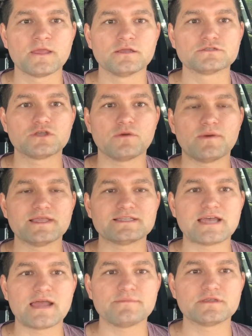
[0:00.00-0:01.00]
So by the
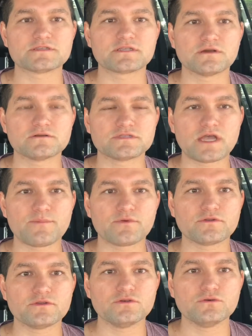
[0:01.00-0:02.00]
time this goes up
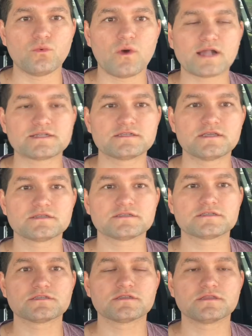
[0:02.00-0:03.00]
or you watch
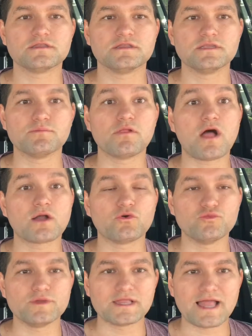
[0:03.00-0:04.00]
this, the blog
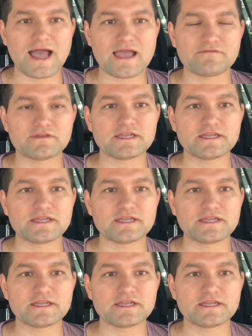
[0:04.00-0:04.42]
will be live.